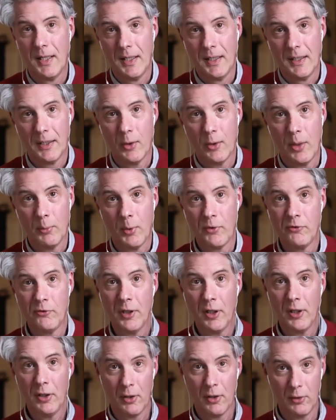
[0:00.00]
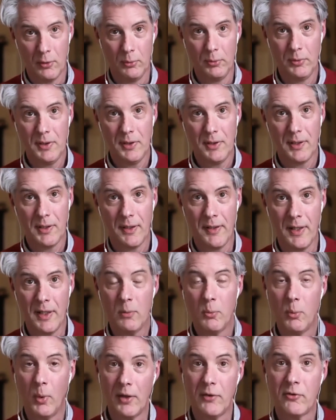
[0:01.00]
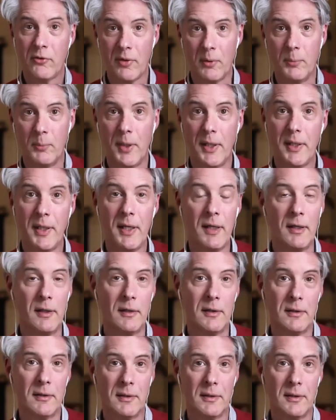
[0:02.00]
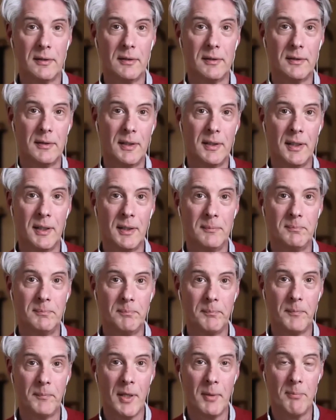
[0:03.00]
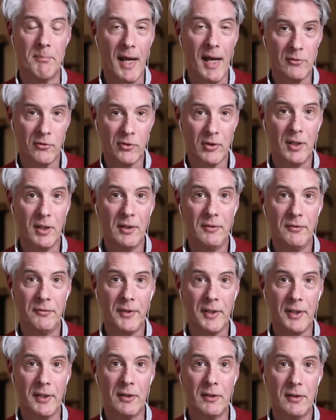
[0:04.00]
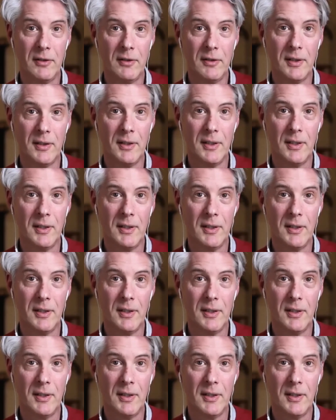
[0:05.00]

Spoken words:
Now, I wasn't alone. There was someone there, a masculine figure.